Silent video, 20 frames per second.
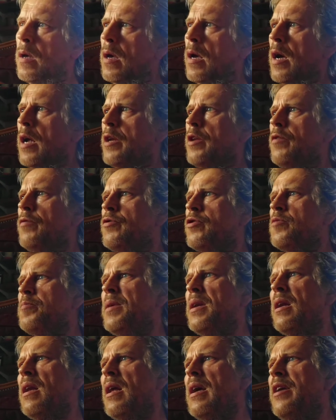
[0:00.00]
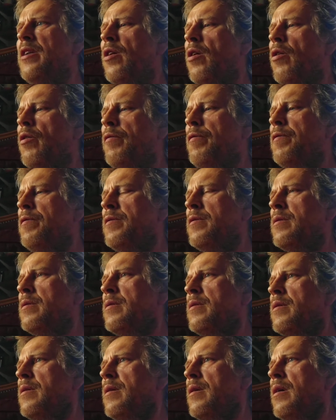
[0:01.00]
and you've just been laid off
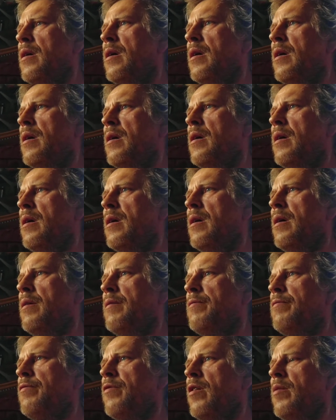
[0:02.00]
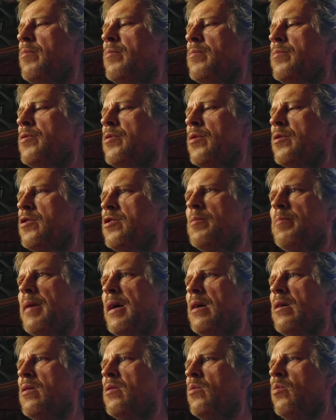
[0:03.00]
from Deutsche
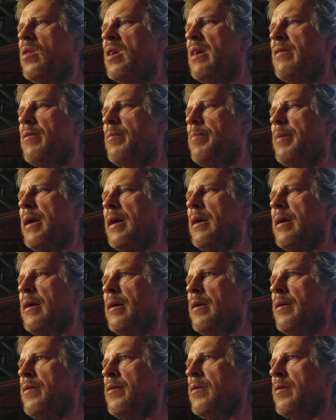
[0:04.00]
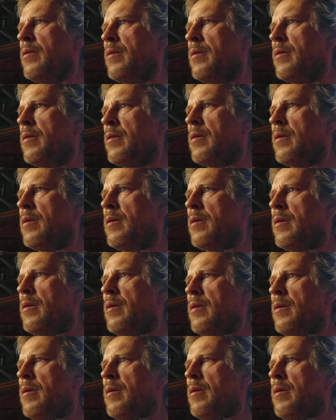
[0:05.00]
Bank or whatever bank it is,
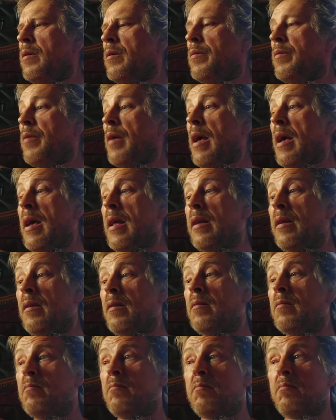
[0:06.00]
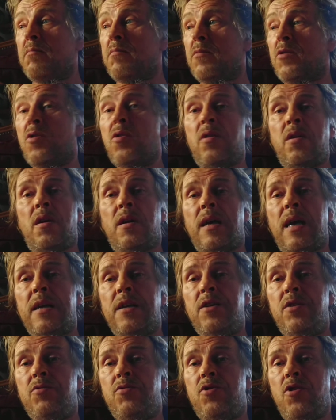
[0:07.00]
then good luck getting a
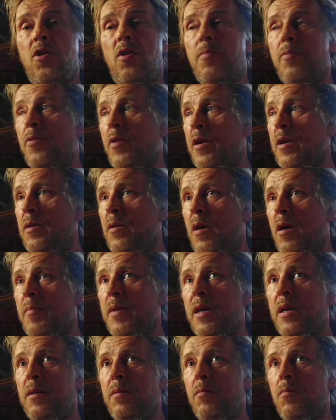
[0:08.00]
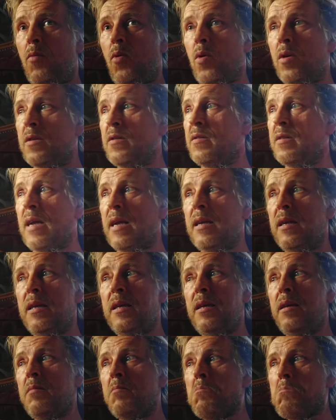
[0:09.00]
new job, right? I mean, Morgan
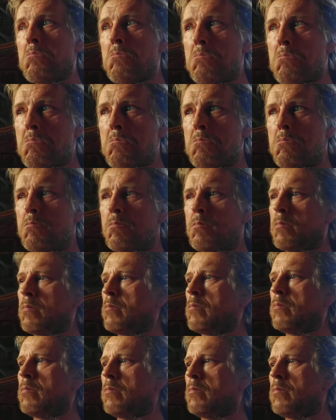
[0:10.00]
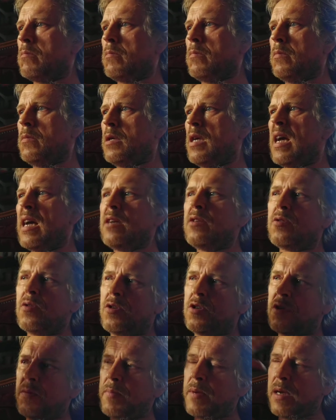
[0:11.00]
Stanley, yeah,
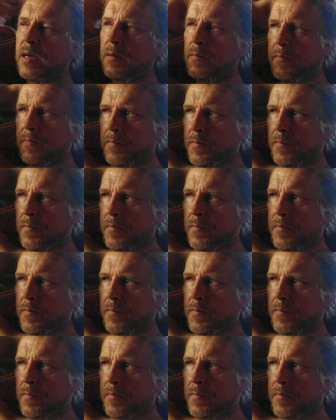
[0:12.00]
Deutsche Bank,